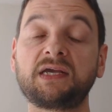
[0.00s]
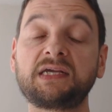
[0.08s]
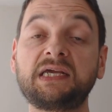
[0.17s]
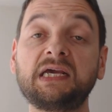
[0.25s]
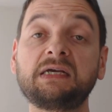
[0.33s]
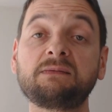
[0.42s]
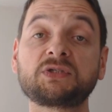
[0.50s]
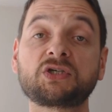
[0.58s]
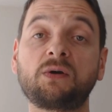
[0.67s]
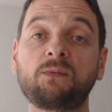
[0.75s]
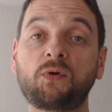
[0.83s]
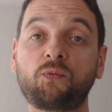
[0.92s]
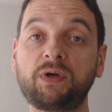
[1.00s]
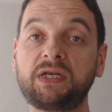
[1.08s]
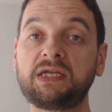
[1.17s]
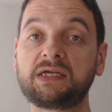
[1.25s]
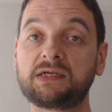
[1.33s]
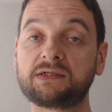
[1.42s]
Games come with
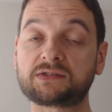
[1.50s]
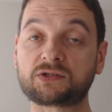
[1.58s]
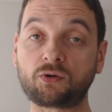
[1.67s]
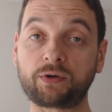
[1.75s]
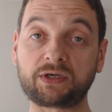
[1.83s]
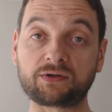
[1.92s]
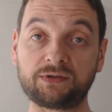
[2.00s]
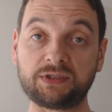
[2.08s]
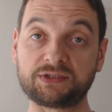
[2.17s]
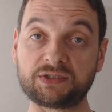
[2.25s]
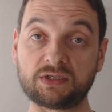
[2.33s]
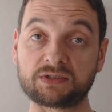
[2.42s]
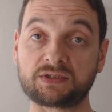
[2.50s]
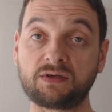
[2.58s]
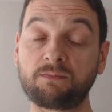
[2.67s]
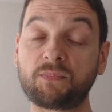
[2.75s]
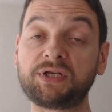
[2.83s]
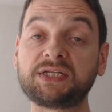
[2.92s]
winning and scoring conditions,
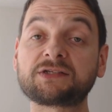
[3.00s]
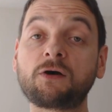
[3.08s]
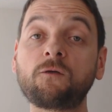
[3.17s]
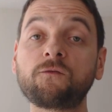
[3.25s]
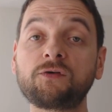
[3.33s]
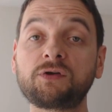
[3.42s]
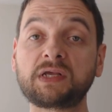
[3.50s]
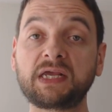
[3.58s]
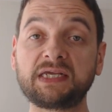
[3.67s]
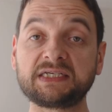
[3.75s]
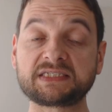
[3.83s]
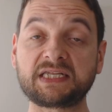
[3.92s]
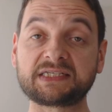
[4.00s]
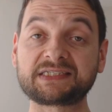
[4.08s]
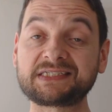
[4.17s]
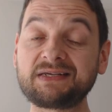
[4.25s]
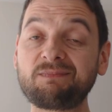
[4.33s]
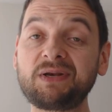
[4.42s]
but it's often the case that
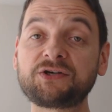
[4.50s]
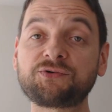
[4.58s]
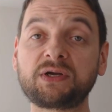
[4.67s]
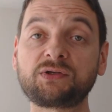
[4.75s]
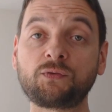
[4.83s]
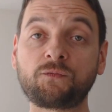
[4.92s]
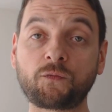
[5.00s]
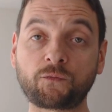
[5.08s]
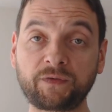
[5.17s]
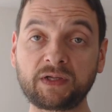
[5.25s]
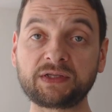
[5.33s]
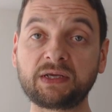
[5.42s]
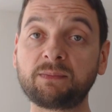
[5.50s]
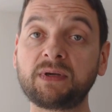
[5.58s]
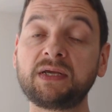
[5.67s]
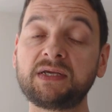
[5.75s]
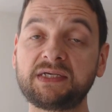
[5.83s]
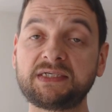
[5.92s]
simply trying to fulfill them
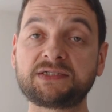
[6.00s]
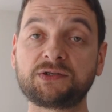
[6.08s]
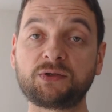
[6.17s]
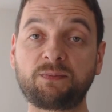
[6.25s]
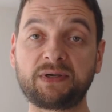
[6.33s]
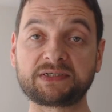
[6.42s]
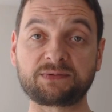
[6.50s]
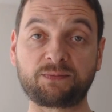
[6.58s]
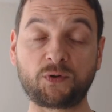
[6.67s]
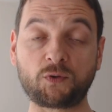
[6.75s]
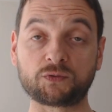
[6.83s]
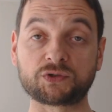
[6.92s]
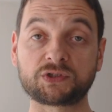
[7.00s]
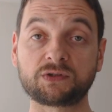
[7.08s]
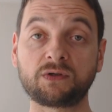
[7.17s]
isn't the best approach.